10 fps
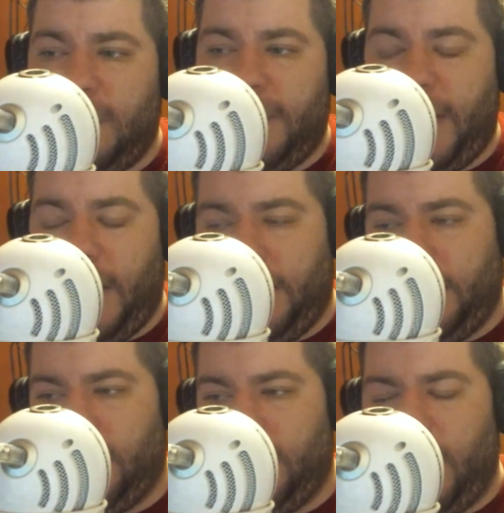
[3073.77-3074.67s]

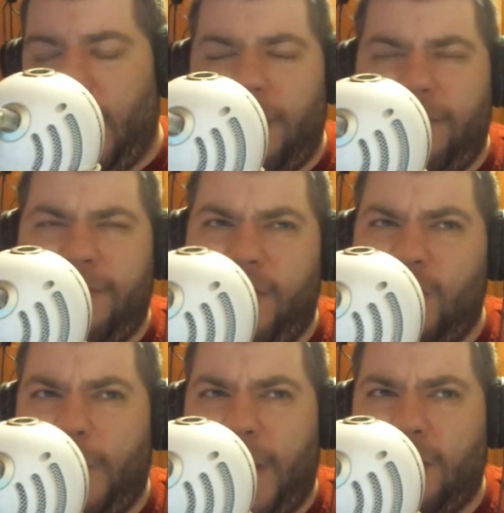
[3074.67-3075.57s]
and Philip
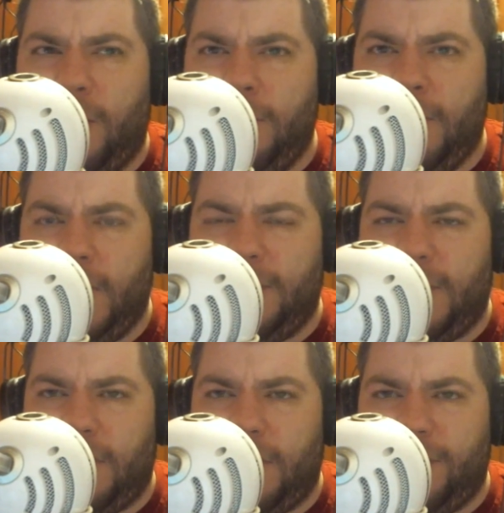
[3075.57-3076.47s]
Aram is now
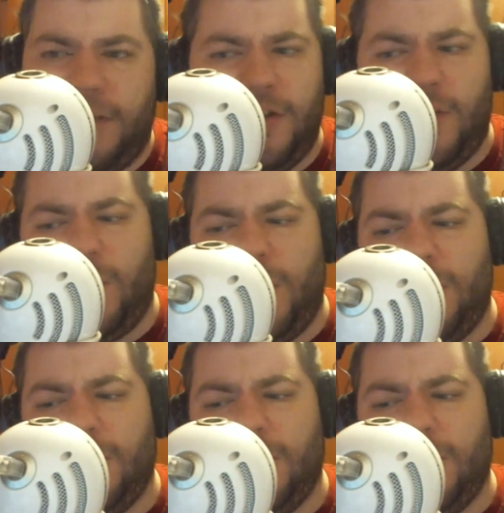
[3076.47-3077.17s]
the CEO, right?